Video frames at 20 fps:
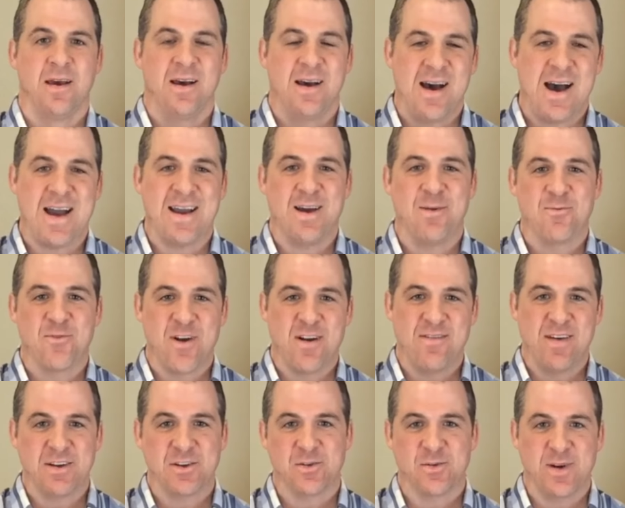Hi, I'm Fred
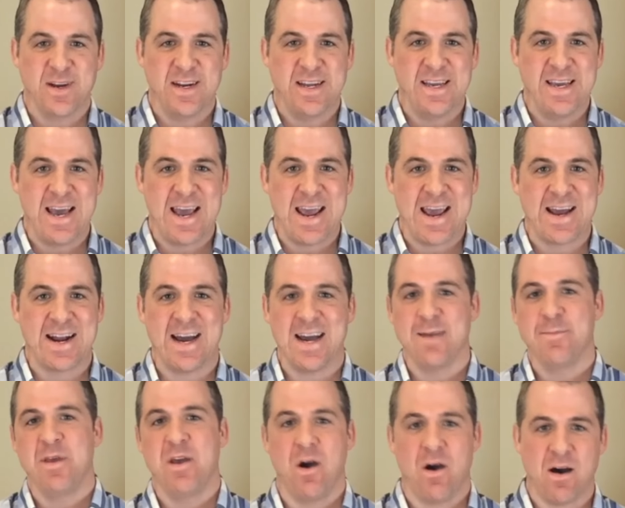Venturini, and I
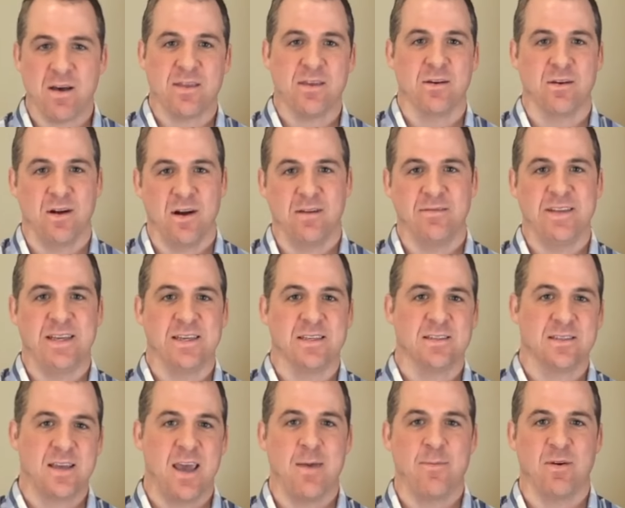am the author of The
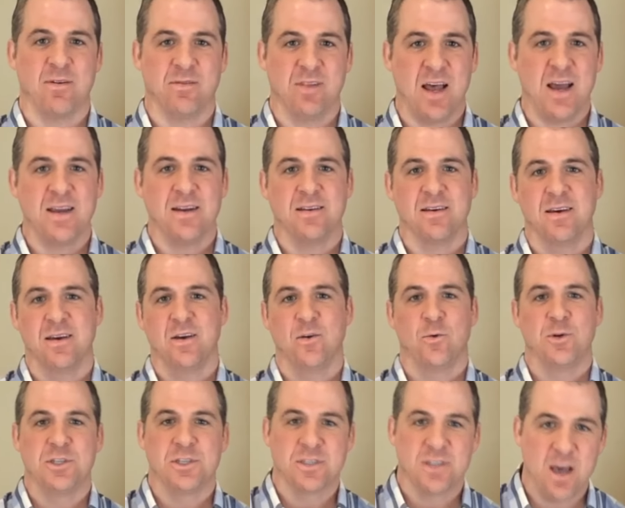Escape of Light,
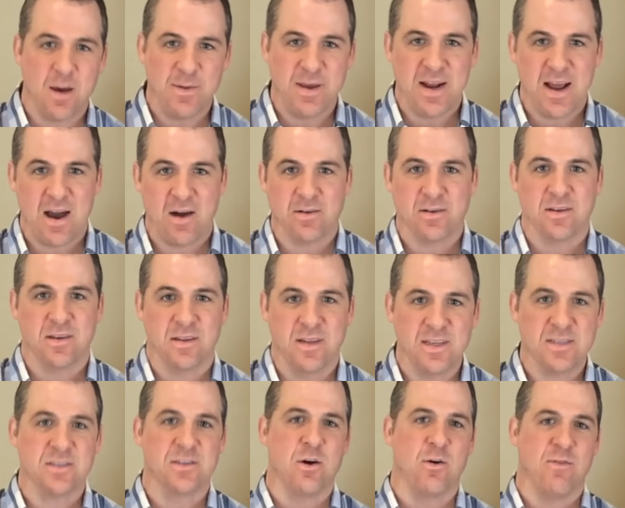which is coming out
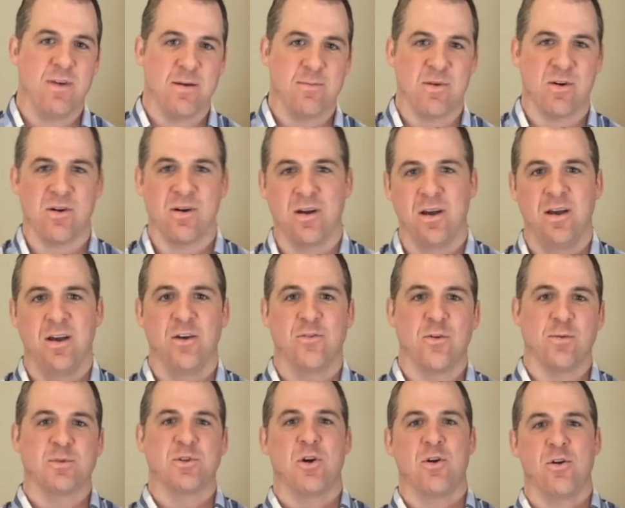this November
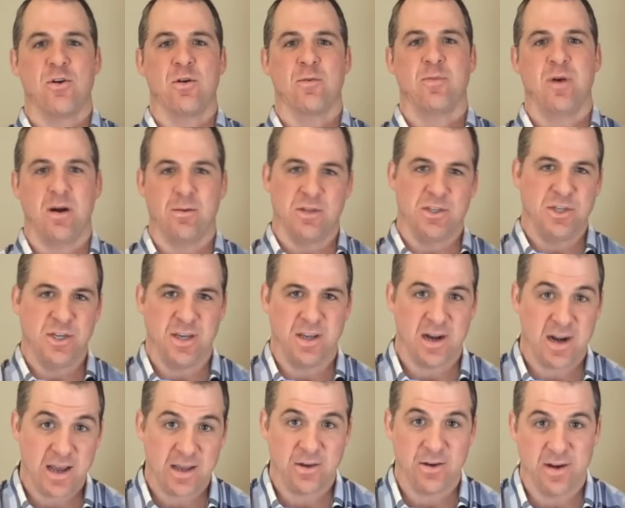from Turner Publishing,
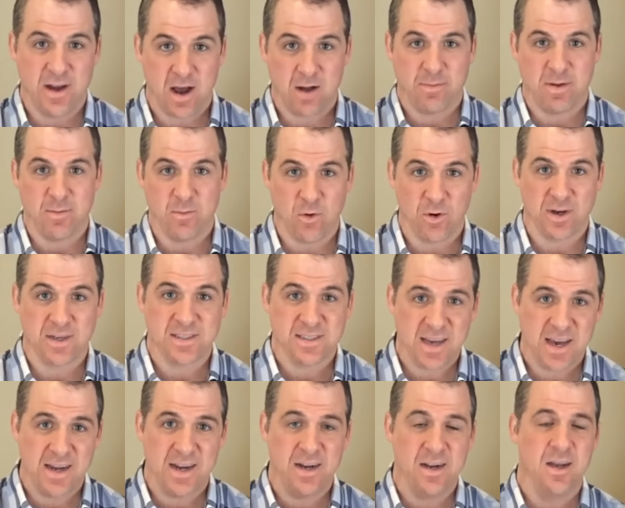and I could not be more
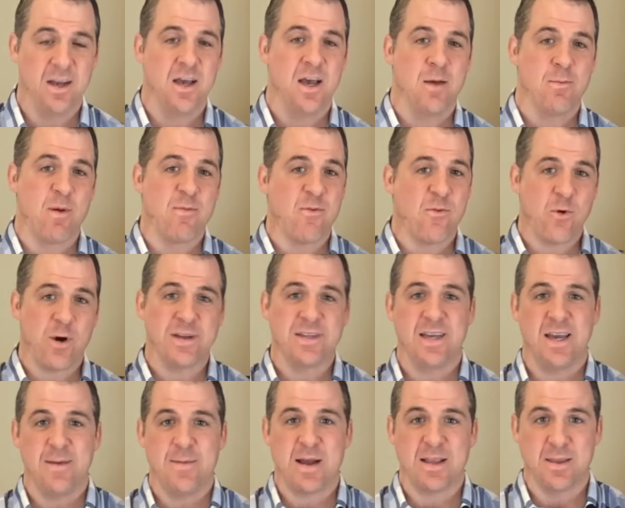excited. But before I
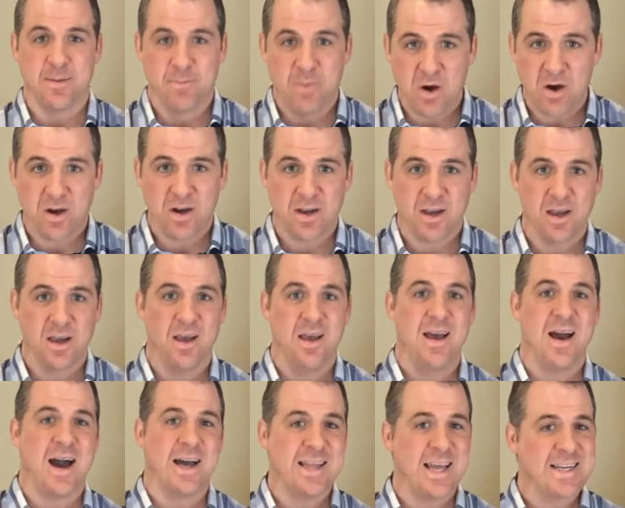tell you about the book,
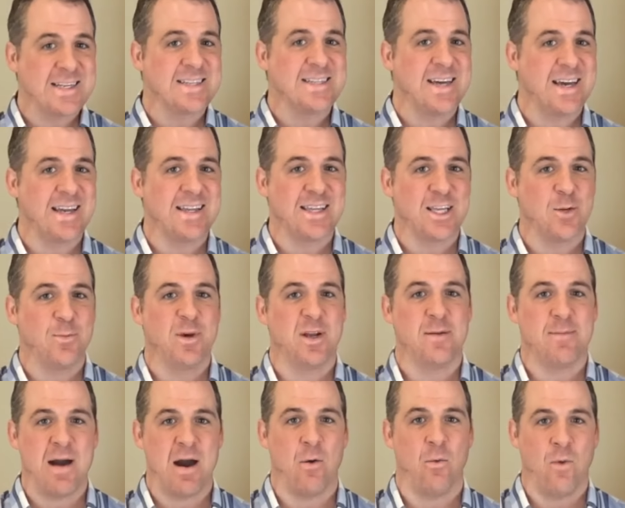I'd like to tell you a little bit
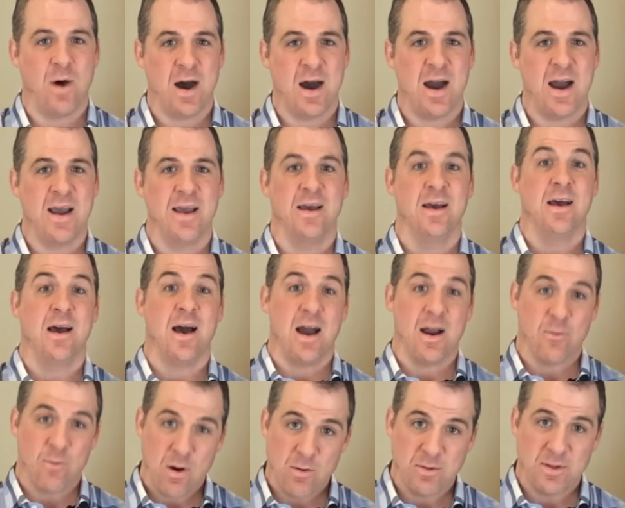about why I
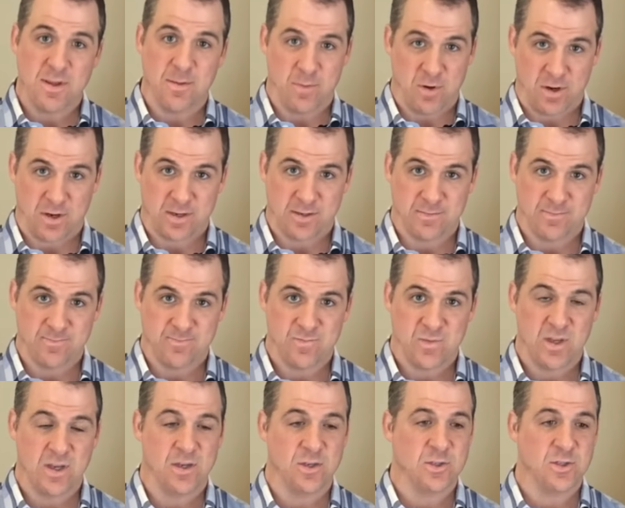wrote the book.
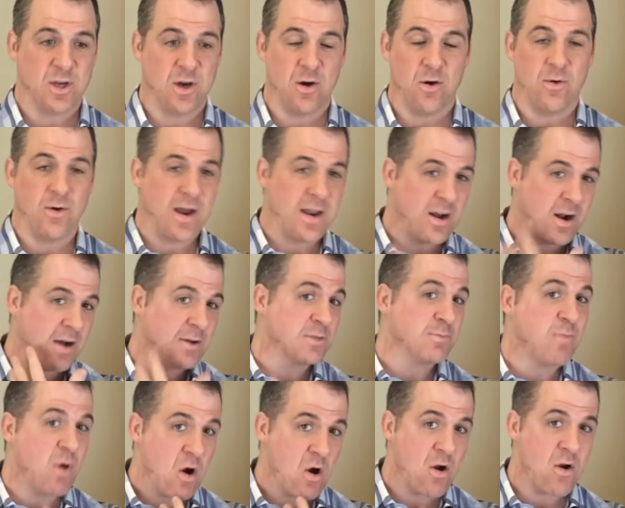So, you know, I was
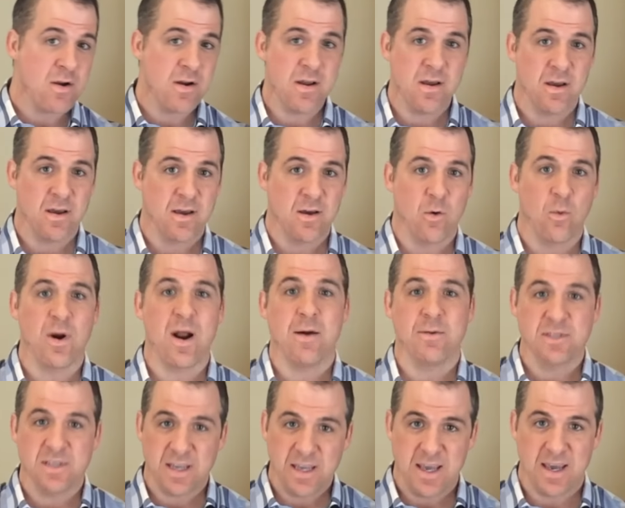burned when I
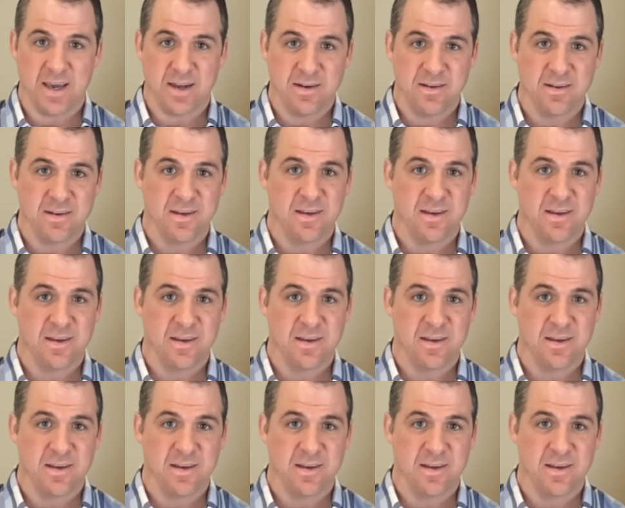was a kid.